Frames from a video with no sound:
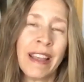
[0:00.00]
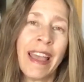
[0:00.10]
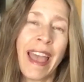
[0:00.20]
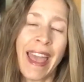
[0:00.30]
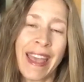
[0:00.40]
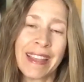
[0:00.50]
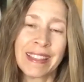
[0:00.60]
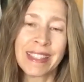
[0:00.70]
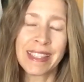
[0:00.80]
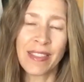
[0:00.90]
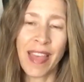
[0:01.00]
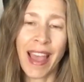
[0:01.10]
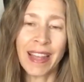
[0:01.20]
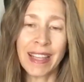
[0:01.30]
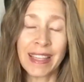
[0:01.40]
And
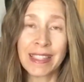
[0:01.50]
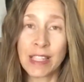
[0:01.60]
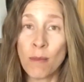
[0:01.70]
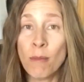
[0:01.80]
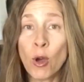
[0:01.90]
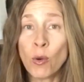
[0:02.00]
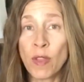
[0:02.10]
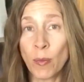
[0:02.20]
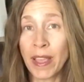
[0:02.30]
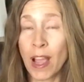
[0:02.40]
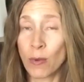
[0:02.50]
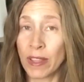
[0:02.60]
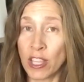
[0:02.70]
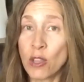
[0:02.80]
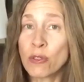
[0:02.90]
that is a mode that we got
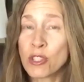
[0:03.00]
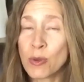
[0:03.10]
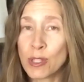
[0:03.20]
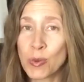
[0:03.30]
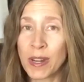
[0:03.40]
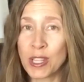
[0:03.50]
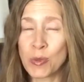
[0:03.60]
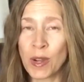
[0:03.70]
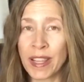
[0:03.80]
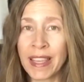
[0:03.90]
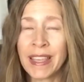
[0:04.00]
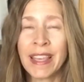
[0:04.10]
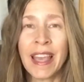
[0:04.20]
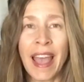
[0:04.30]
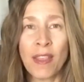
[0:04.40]
really used to in 2020.
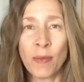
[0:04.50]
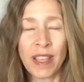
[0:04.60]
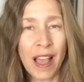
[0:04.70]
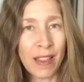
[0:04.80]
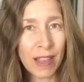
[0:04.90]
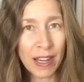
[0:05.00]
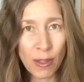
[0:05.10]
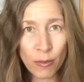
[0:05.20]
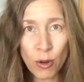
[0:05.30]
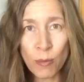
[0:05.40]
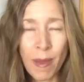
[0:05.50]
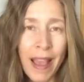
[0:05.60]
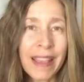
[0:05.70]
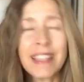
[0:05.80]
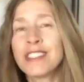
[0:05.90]
And then we got kind of thrown
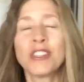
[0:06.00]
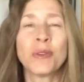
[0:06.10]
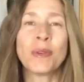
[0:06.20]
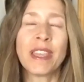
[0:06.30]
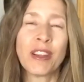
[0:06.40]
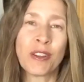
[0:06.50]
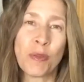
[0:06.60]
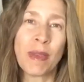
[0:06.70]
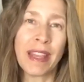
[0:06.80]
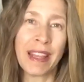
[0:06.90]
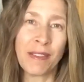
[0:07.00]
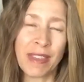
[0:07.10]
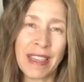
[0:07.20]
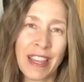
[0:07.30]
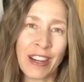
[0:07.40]
back into here at the beginning of the
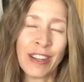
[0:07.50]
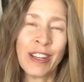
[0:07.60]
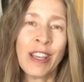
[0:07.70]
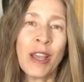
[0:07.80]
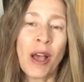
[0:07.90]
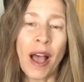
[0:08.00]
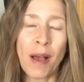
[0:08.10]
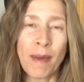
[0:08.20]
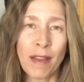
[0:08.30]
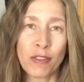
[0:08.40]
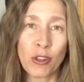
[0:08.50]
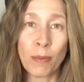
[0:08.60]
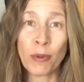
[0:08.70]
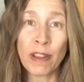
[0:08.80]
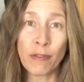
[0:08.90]
year after a
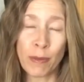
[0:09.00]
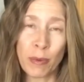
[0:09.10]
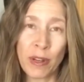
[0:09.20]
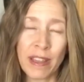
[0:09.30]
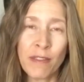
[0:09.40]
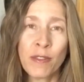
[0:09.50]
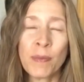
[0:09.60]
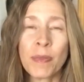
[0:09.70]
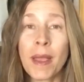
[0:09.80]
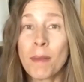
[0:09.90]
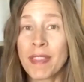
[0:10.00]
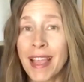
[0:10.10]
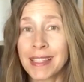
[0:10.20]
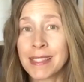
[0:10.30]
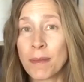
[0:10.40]
brief reprieve. but
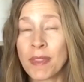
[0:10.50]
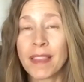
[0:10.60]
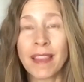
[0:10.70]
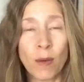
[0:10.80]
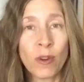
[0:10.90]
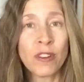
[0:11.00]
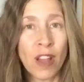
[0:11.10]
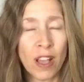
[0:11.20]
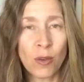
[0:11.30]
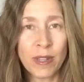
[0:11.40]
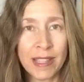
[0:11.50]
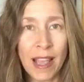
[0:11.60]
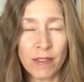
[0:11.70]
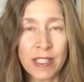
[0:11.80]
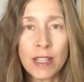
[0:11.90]
that's something that we're not going to have
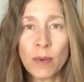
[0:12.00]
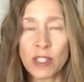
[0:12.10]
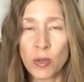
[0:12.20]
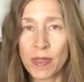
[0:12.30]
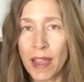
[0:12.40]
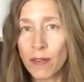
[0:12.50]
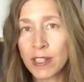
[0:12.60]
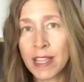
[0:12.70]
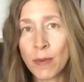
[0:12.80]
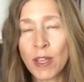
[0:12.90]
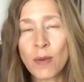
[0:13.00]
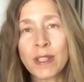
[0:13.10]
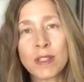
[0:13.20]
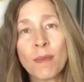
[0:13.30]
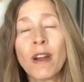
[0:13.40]
to deal with. So with every day we go
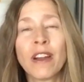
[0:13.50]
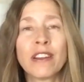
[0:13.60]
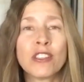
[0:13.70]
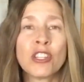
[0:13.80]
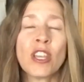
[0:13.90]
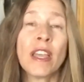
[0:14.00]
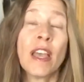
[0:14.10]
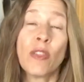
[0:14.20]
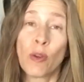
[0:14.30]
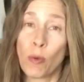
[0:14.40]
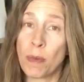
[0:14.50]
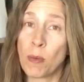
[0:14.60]
into March, there will be more